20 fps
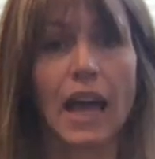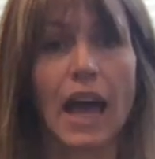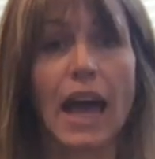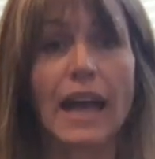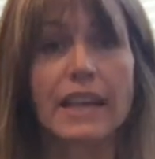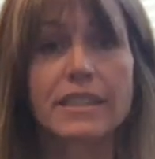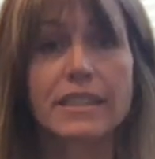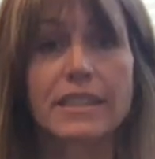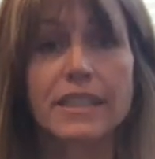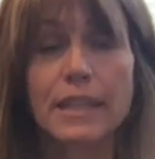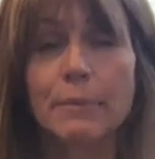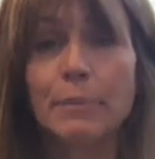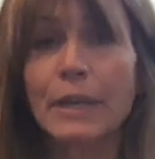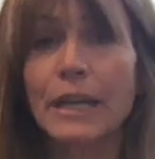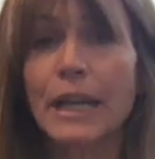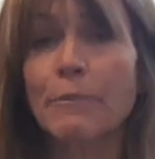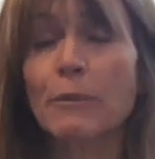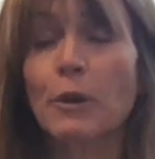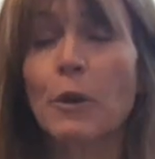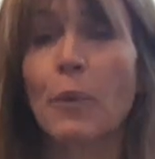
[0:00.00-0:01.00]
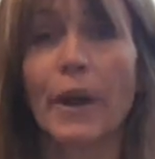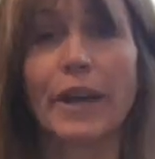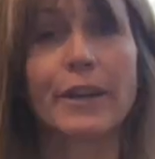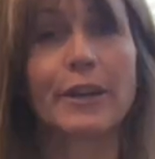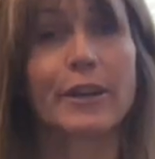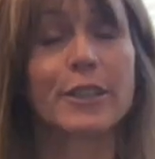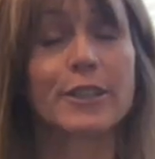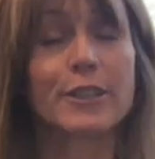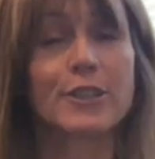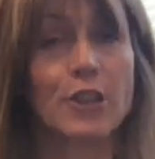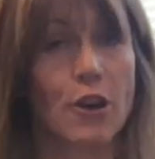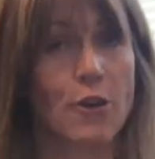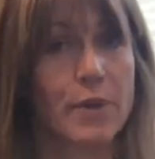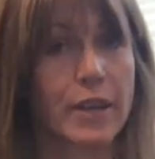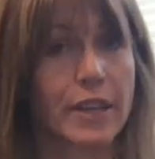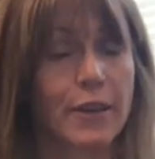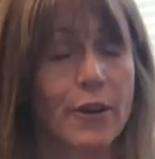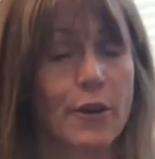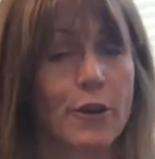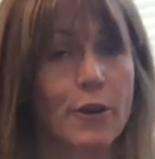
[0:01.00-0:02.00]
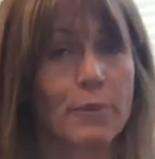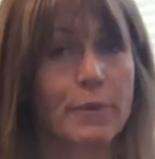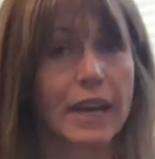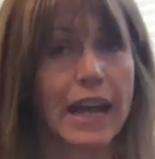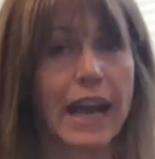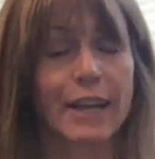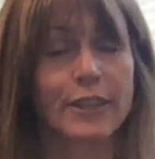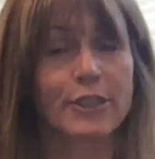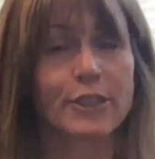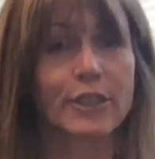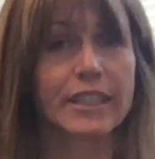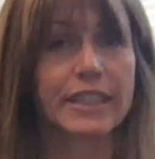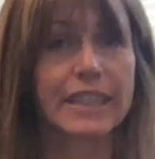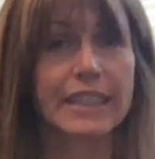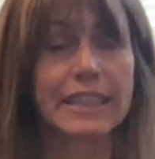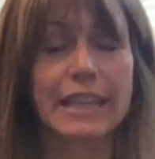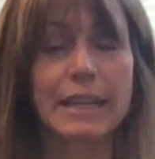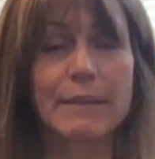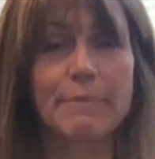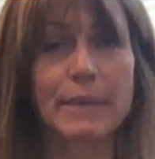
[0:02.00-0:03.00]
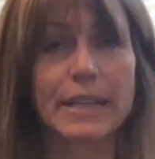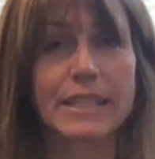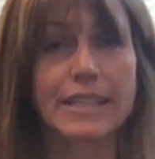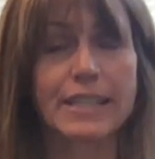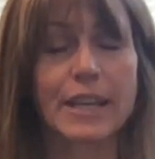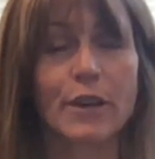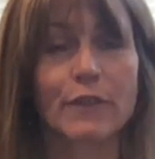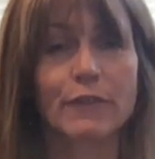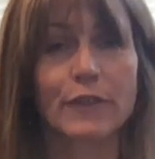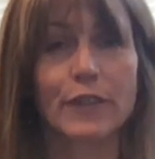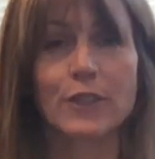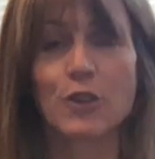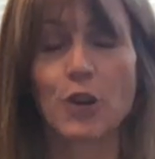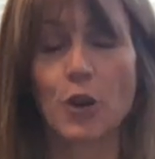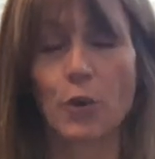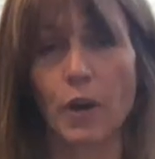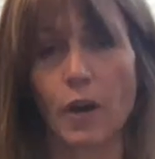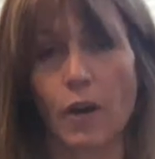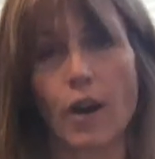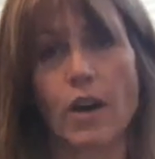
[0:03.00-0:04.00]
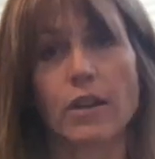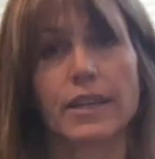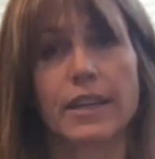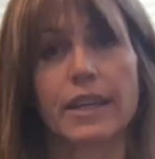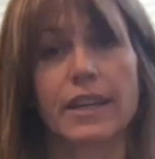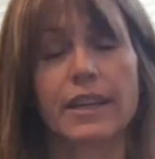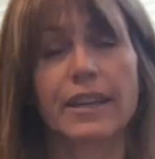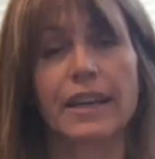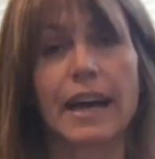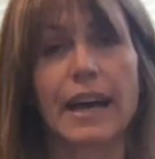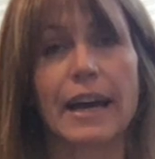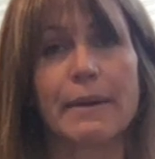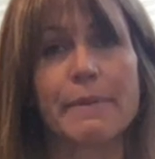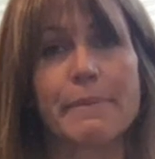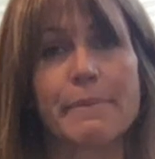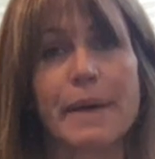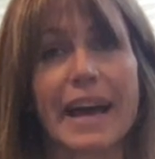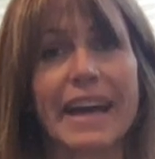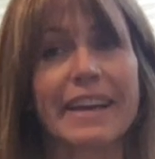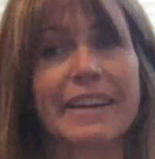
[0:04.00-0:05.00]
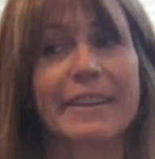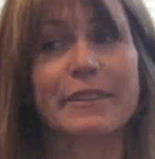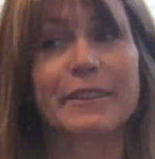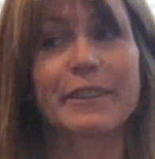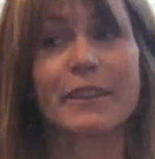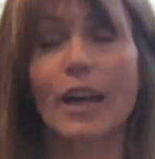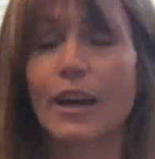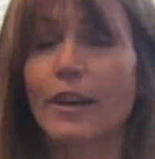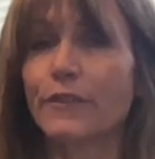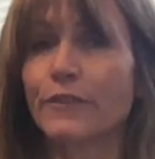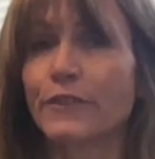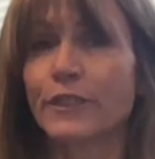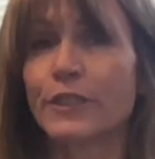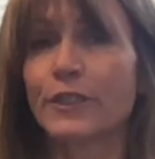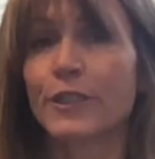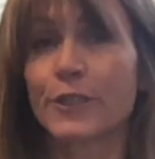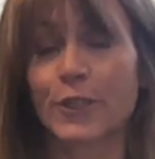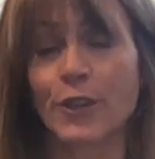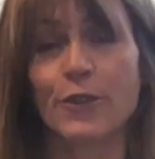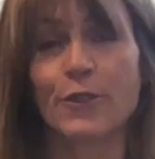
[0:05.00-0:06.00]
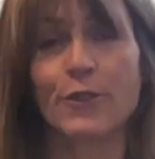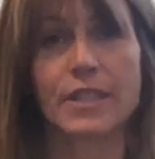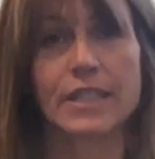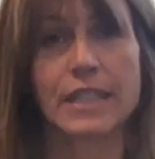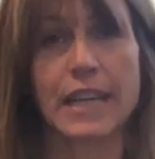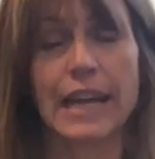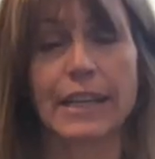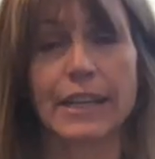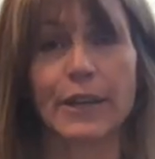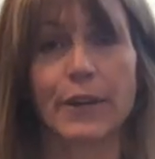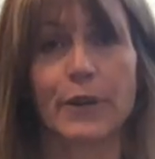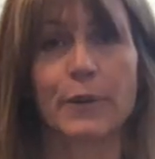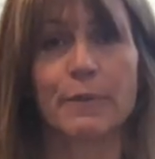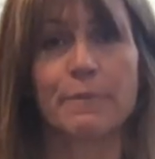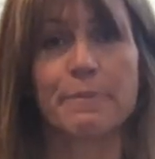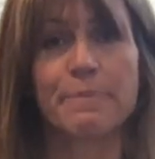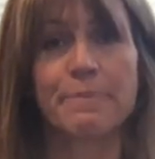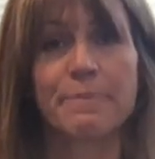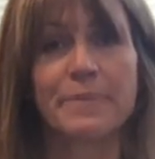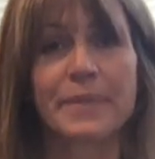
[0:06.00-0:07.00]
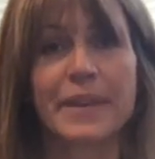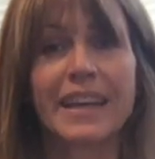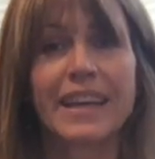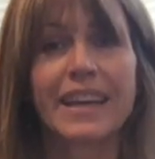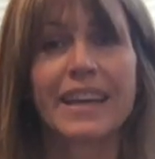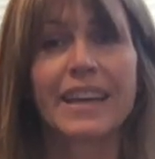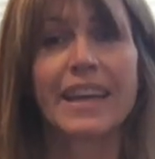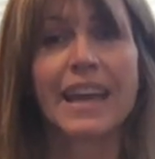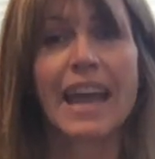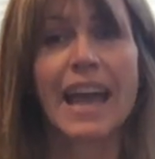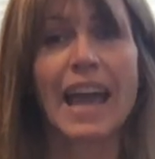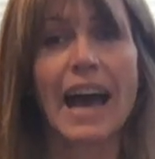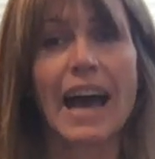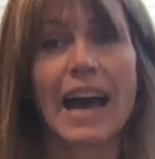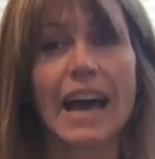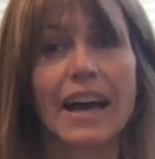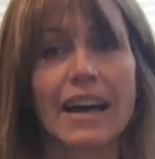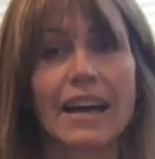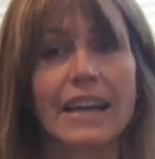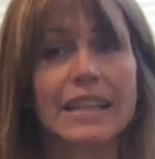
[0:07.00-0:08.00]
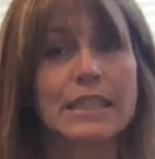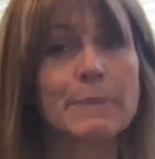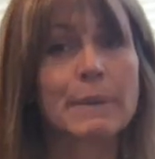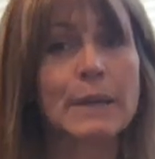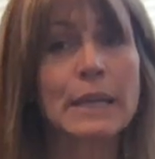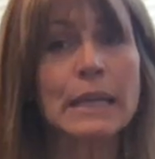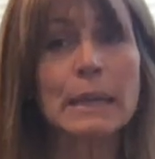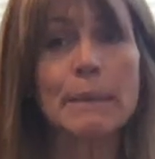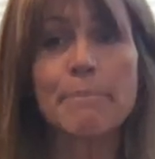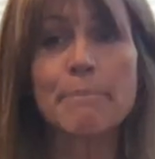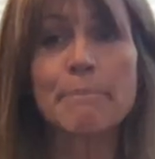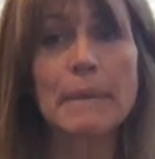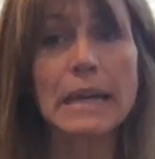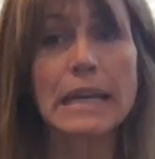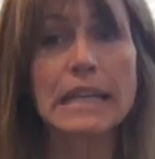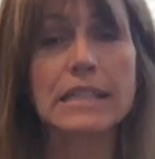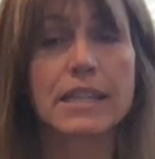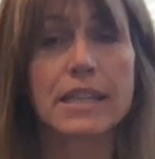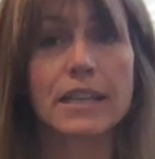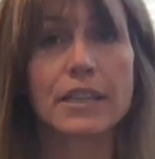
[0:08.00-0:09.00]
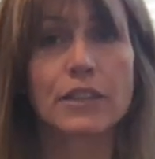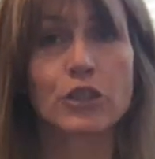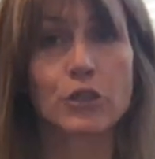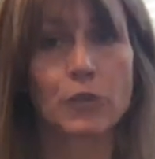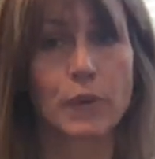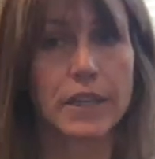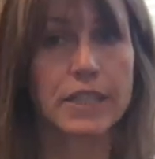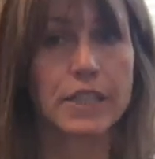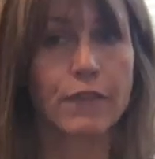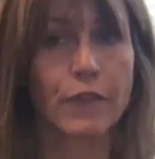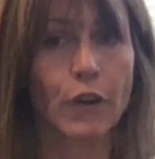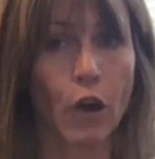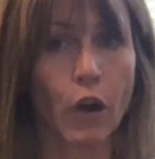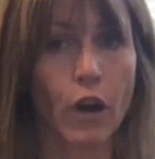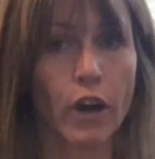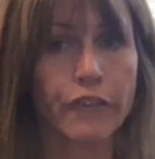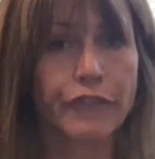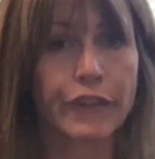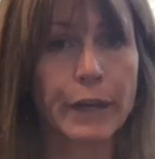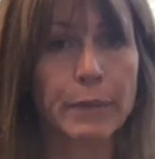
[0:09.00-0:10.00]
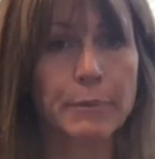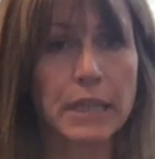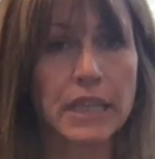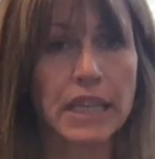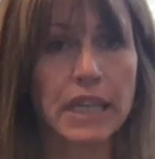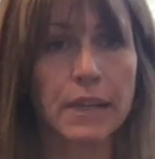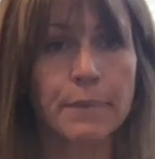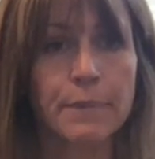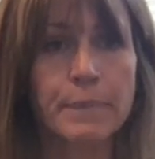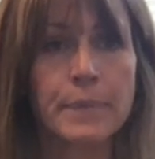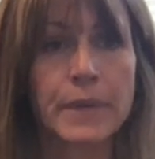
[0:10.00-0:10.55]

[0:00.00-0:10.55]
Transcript: I did become quite good at towing the home and actually nicknamed myself a towaholic. Um, I loved to tow the tiny home. Uh, it's been an amazing choice for our family.